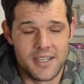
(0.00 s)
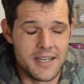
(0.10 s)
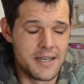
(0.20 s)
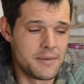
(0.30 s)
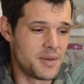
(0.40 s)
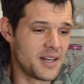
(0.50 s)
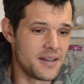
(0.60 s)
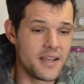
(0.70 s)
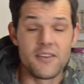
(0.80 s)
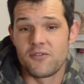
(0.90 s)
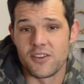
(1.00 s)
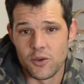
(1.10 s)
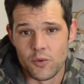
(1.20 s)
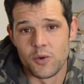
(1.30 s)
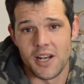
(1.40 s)
But if
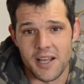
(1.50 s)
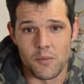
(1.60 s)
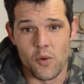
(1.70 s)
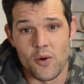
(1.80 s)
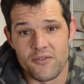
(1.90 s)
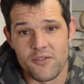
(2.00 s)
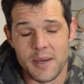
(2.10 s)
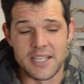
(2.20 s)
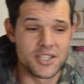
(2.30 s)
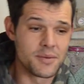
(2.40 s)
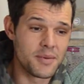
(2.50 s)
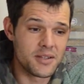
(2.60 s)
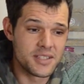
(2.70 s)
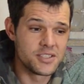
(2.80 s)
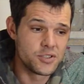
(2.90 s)
you would like more information
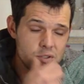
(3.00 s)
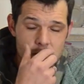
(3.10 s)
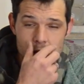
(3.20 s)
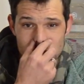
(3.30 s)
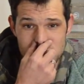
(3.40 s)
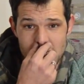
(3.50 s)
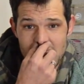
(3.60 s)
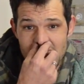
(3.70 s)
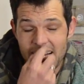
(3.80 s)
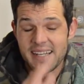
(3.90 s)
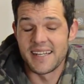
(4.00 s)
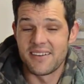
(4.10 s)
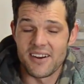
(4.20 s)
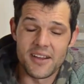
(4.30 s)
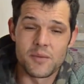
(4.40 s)
about these 2 saws, I
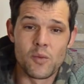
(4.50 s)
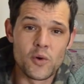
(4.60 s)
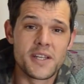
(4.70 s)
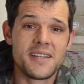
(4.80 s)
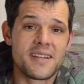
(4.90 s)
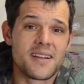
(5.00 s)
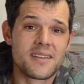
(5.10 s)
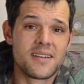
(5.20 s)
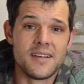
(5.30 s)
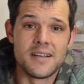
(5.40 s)
did write more detailed